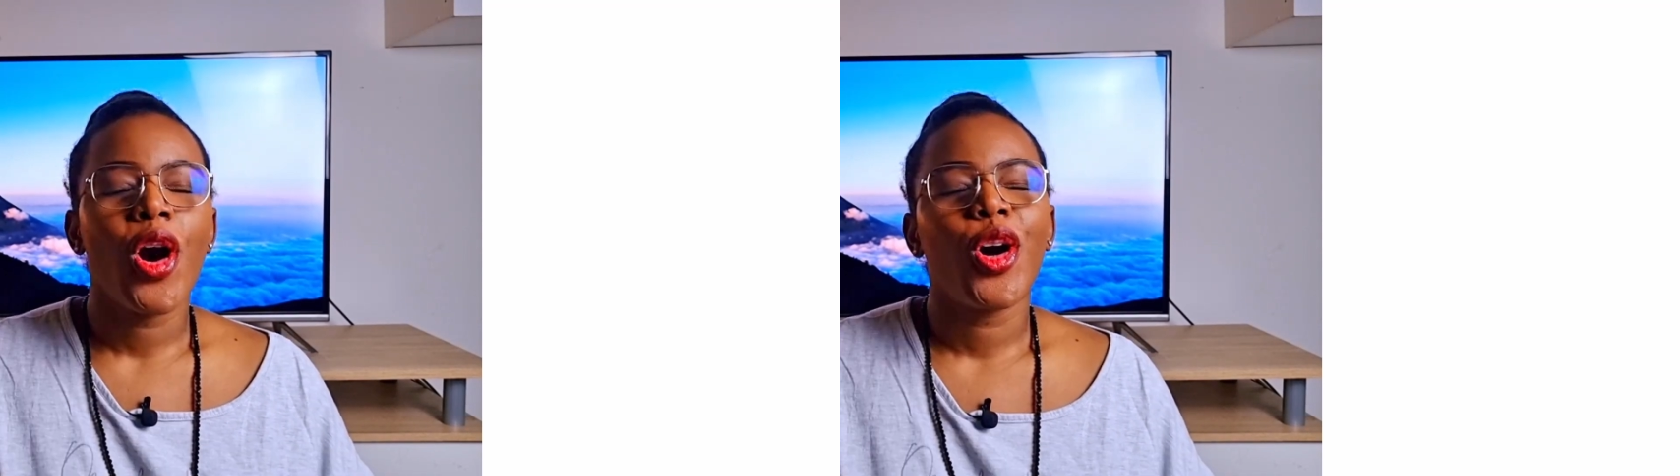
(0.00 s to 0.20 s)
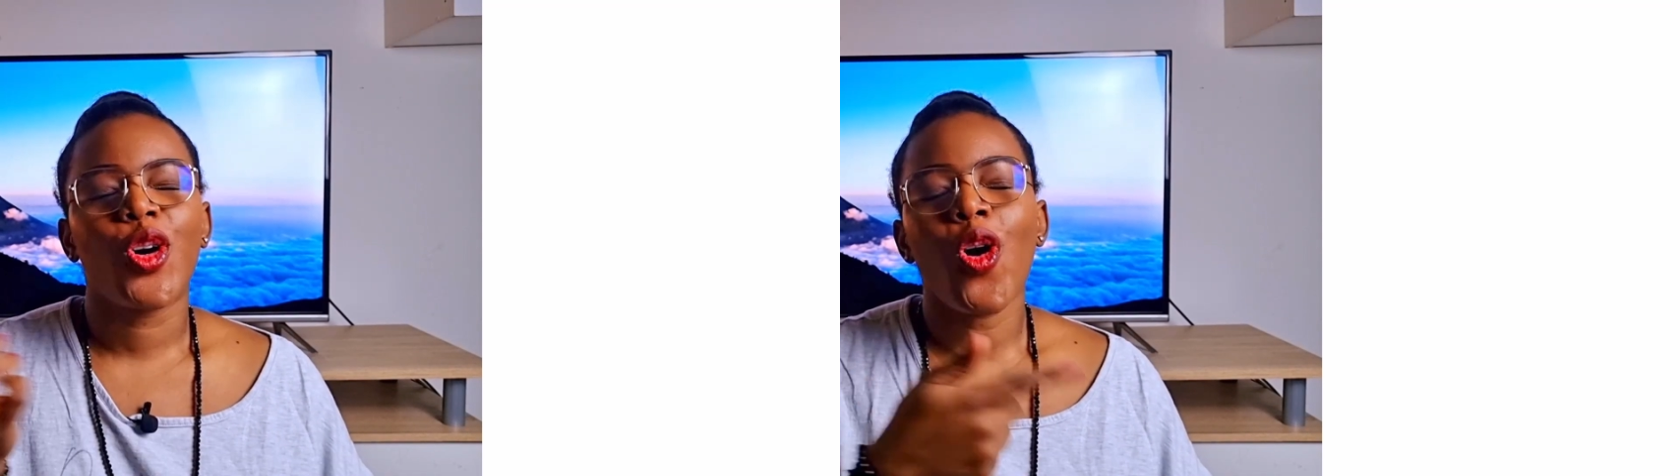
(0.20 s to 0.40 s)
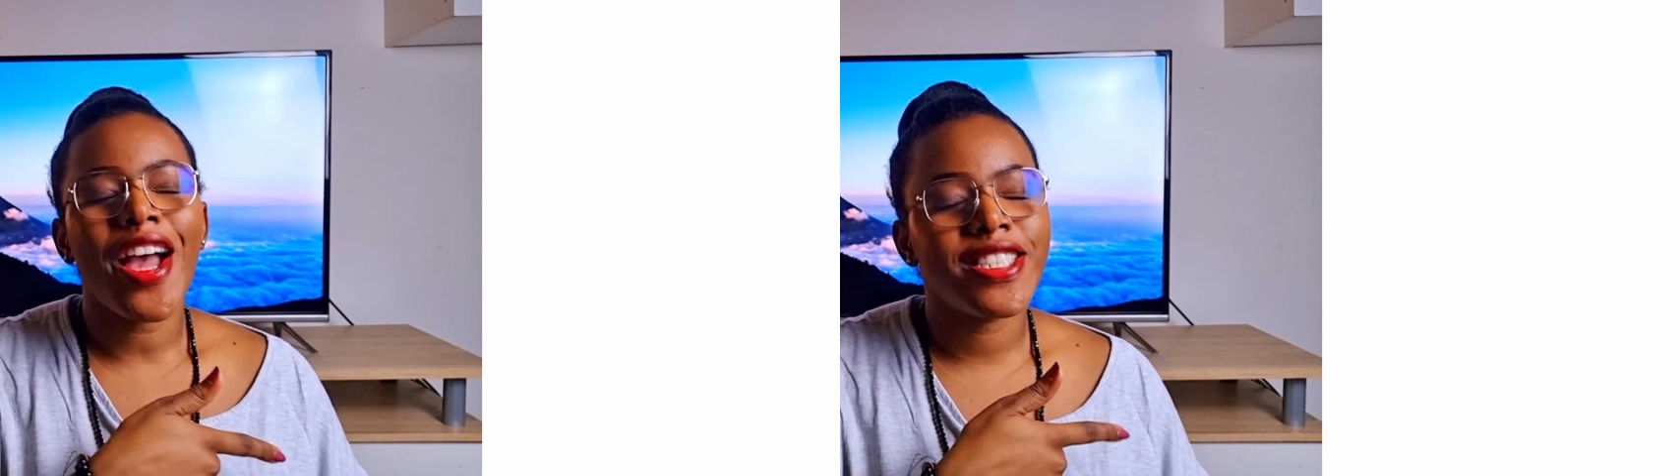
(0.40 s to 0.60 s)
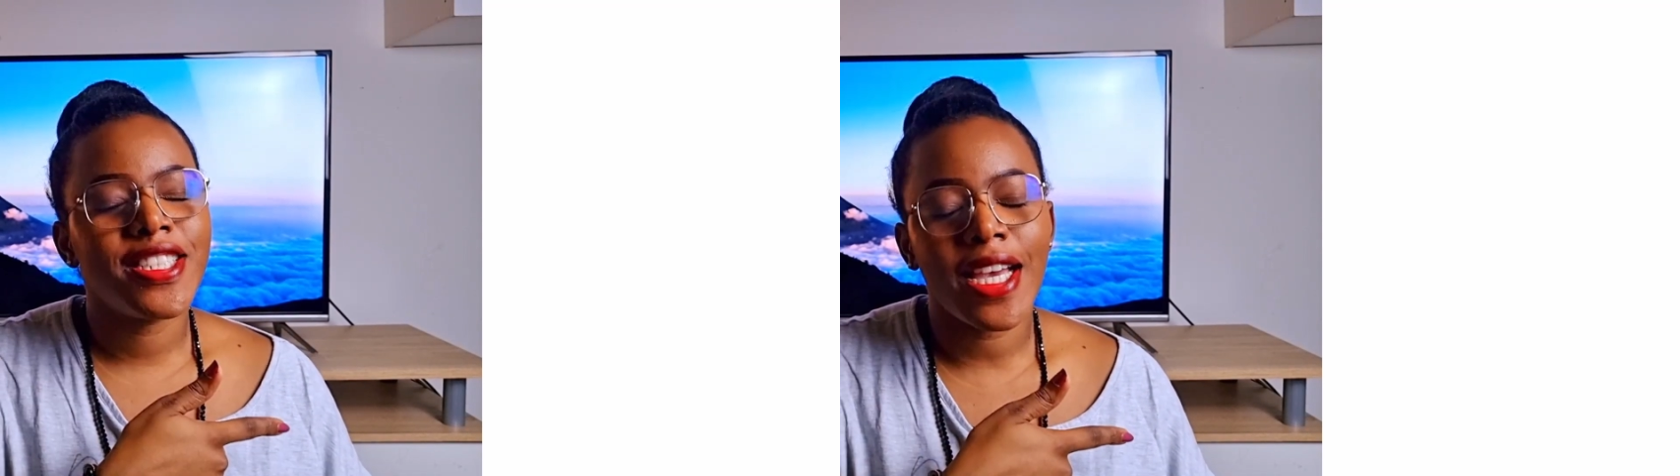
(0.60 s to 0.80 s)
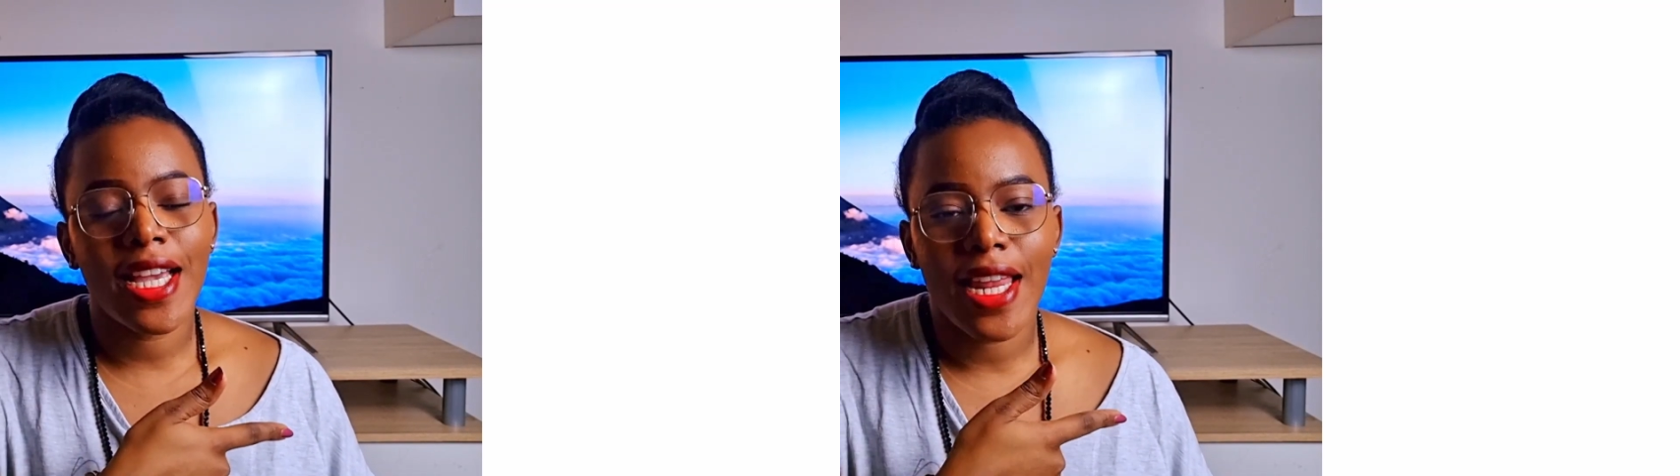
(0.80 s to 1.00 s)
Go and
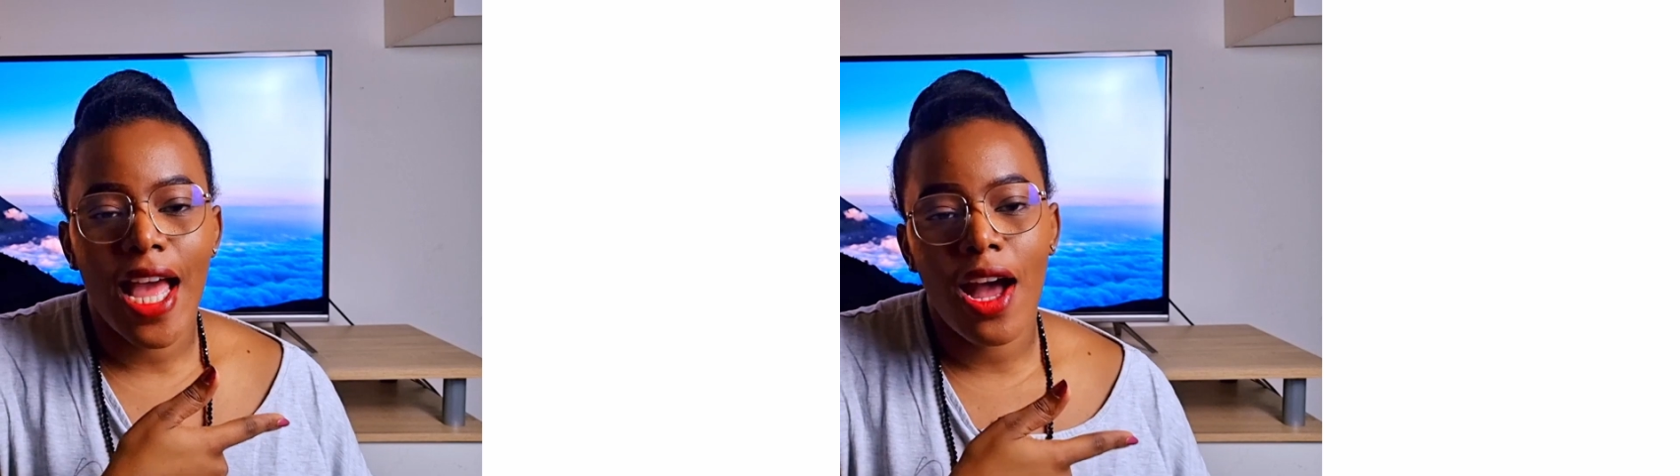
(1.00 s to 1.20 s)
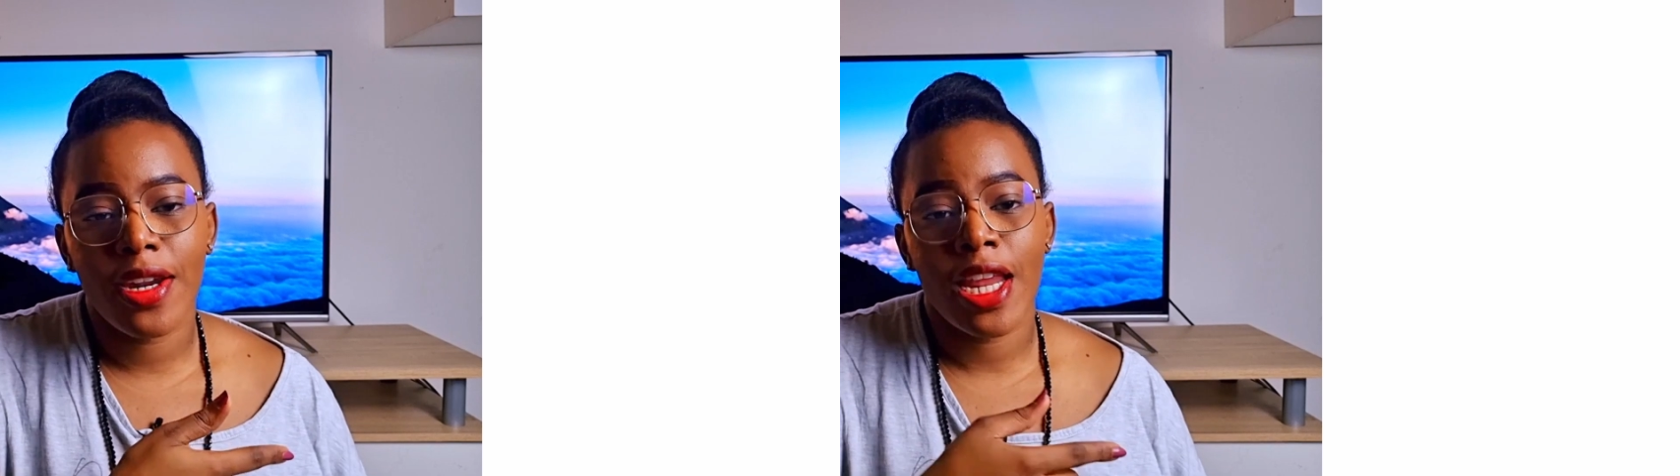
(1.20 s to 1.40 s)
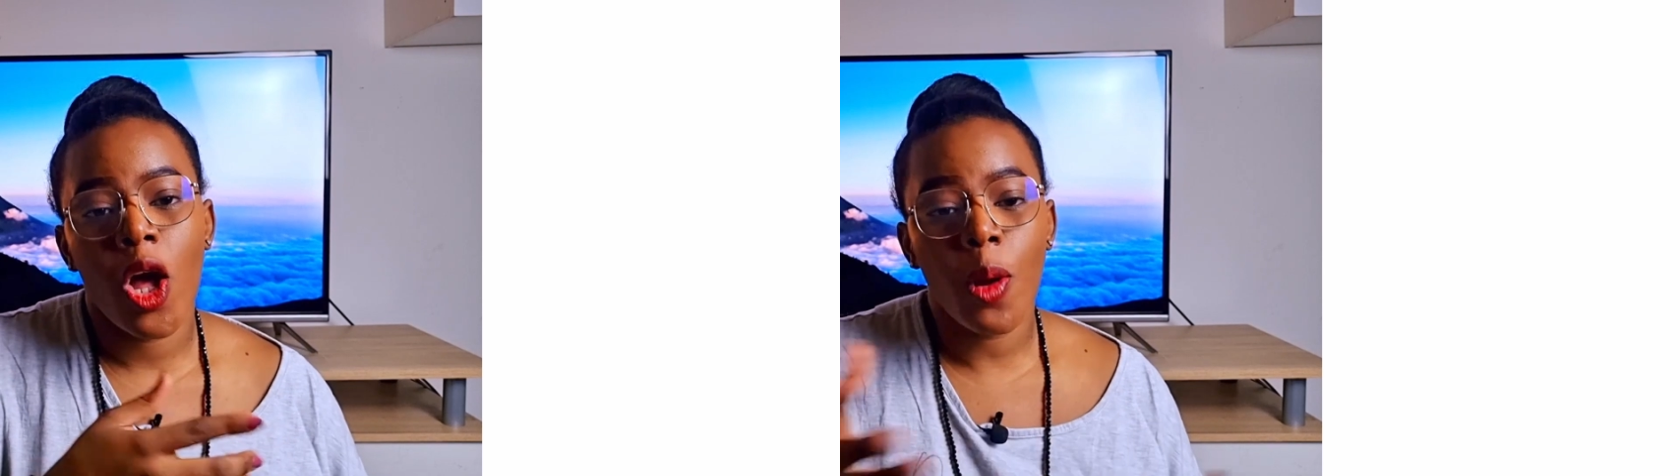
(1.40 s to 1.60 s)
check it out, and I hope